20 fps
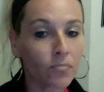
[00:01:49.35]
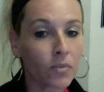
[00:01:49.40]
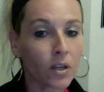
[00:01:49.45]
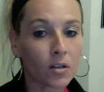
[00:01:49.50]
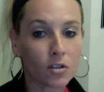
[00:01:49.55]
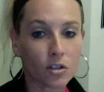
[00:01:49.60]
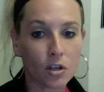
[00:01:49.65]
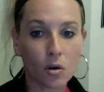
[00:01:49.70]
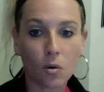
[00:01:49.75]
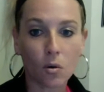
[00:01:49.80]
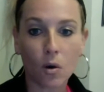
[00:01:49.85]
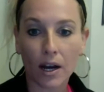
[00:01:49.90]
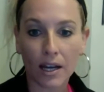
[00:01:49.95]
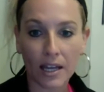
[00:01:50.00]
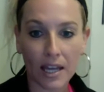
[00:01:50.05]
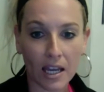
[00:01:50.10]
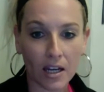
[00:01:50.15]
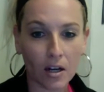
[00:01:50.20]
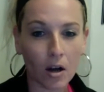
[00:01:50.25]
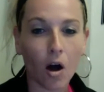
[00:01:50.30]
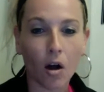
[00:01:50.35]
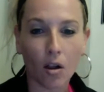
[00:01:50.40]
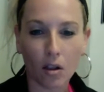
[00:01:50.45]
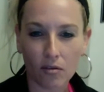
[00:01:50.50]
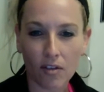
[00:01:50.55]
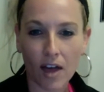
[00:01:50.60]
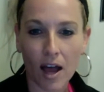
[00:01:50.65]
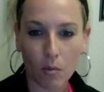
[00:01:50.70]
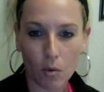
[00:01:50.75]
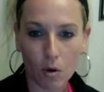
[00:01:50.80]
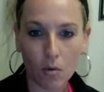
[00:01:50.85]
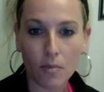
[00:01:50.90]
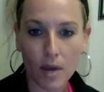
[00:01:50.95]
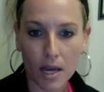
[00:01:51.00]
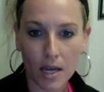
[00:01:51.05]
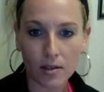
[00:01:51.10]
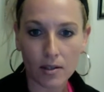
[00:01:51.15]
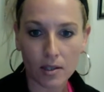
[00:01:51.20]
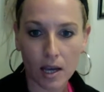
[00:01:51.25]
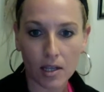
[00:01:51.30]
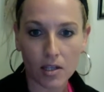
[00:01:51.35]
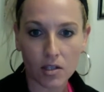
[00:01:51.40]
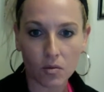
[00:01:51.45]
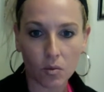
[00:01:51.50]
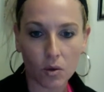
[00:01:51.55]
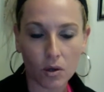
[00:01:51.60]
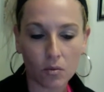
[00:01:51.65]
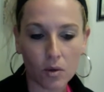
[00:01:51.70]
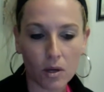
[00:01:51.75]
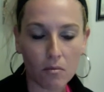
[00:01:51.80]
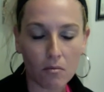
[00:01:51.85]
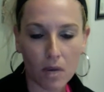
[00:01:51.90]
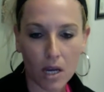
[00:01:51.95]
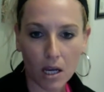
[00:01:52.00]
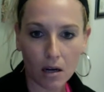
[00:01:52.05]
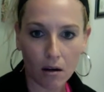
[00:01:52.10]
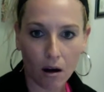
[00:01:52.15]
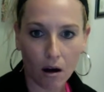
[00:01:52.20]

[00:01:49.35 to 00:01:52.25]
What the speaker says: So again, all of that will make sense when we meet